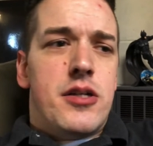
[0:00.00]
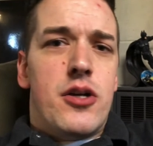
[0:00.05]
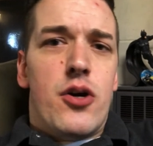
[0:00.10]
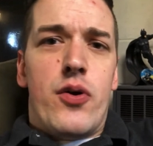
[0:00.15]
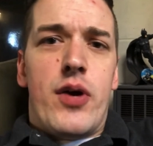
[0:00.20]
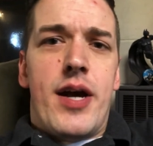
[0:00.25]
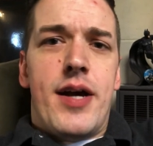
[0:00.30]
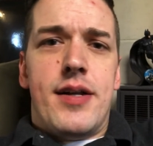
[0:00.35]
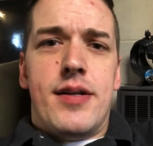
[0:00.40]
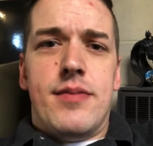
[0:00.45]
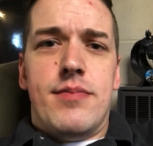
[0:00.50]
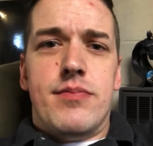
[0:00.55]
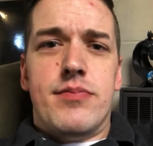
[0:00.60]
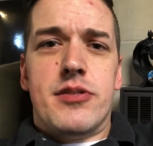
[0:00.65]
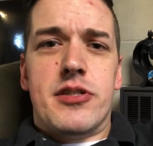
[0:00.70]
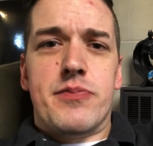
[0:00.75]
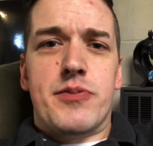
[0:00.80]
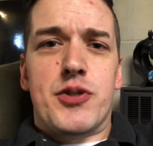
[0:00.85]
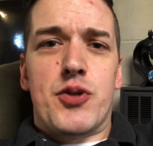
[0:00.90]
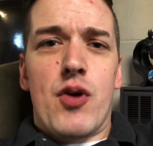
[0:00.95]
go ahead,
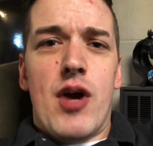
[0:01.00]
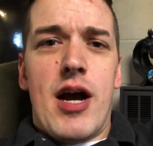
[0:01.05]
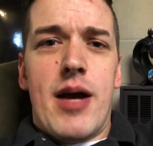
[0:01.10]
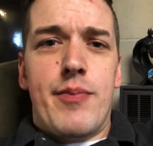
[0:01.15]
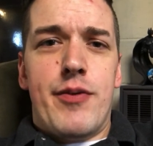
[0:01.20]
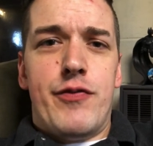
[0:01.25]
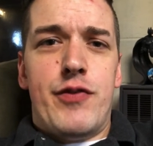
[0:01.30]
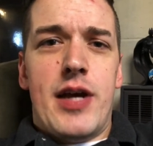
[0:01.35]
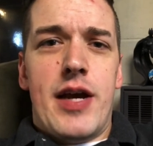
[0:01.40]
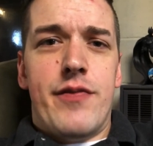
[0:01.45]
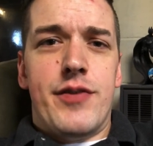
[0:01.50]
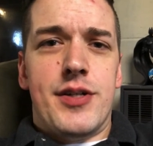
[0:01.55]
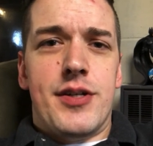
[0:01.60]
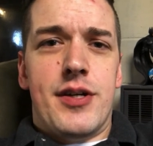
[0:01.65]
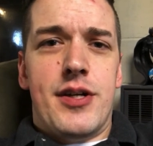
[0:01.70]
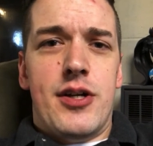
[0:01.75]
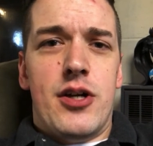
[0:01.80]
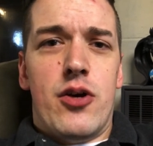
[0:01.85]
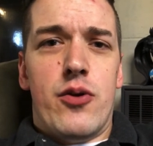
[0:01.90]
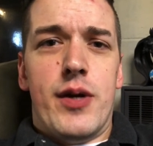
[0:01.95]
subscribe if you haven't
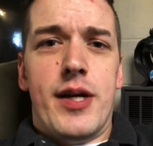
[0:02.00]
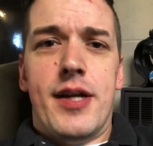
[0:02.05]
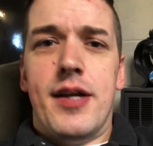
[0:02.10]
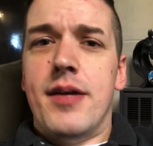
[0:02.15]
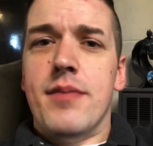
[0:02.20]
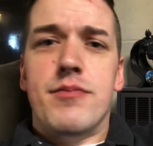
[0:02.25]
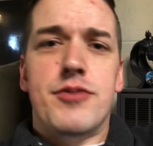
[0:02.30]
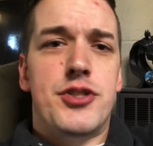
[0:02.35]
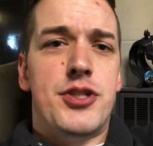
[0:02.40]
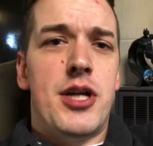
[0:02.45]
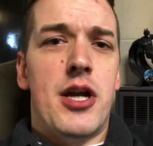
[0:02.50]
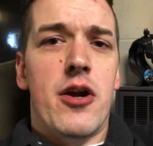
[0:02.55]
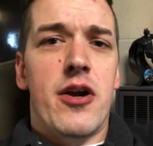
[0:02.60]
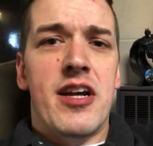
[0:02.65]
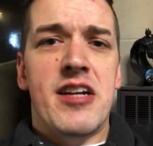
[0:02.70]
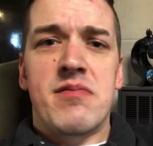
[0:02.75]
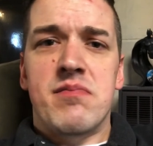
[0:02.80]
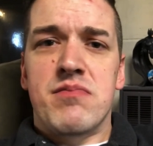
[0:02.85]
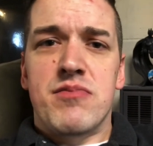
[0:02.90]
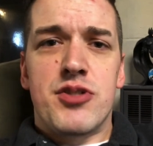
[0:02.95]
done it already,
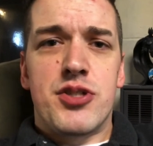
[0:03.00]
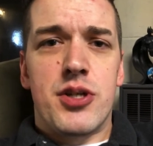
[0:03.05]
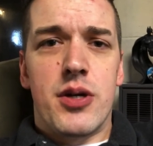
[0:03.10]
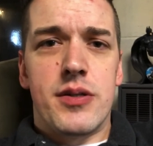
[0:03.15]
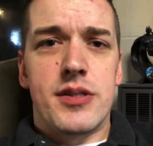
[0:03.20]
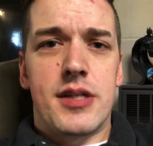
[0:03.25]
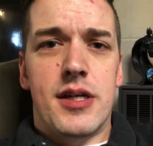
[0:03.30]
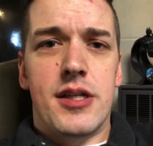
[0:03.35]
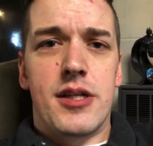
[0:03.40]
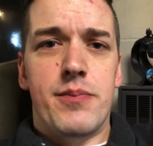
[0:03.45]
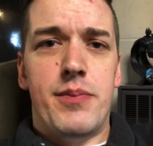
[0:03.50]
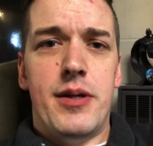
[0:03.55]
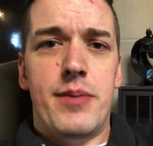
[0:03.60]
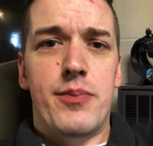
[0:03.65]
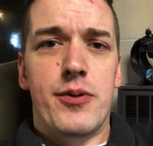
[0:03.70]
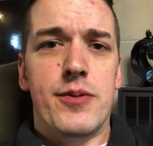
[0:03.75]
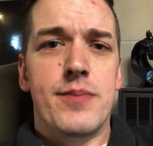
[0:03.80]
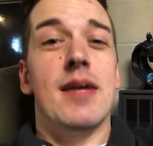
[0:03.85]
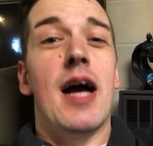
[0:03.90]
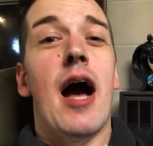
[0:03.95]
share it, show it to other
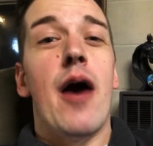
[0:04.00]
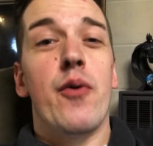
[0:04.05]
people.